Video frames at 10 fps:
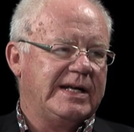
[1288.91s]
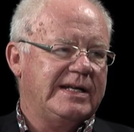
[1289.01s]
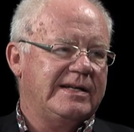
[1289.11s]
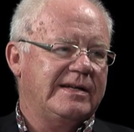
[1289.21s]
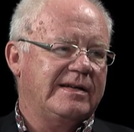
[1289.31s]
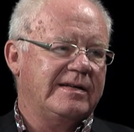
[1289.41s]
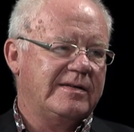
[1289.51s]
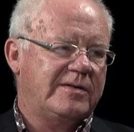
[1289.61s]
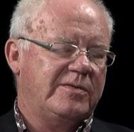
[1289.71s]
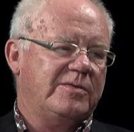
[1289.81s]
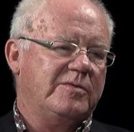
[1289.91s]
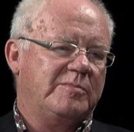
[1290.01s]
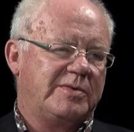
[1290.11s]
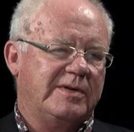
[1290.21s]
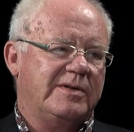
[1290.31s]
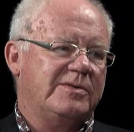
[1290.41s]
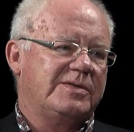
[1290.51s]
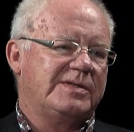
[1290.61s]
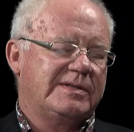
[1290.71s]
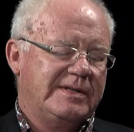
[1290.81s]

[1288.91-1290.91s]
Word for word: in to produce